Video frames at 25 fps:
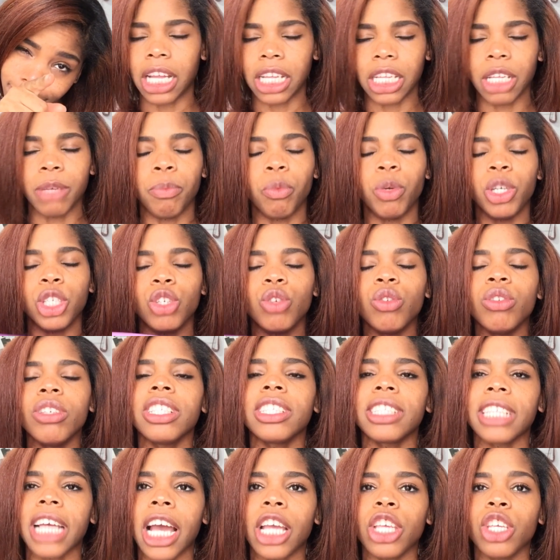When you
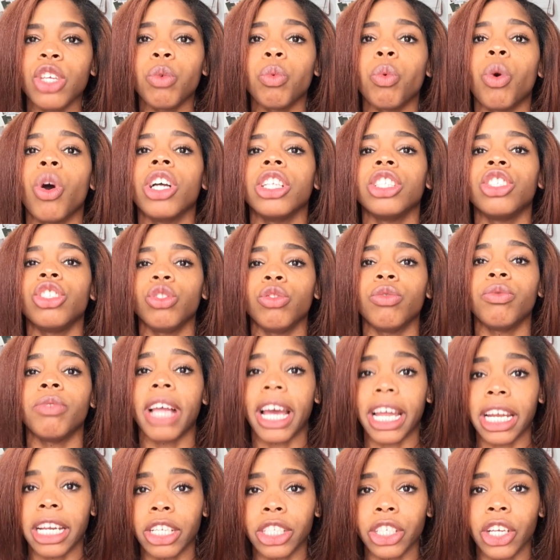decide you want to flat
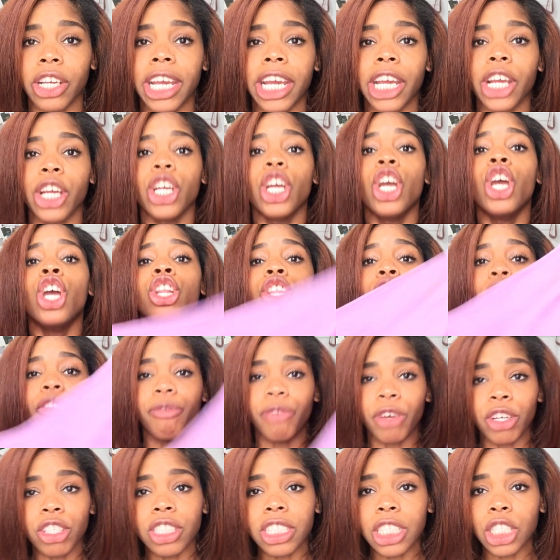iron your hair, the
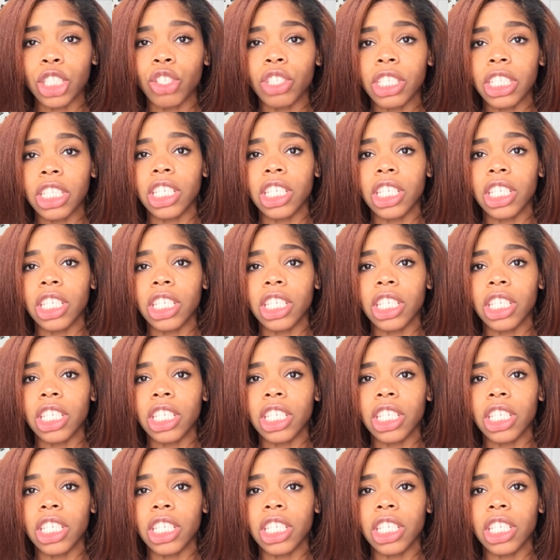first thing you need to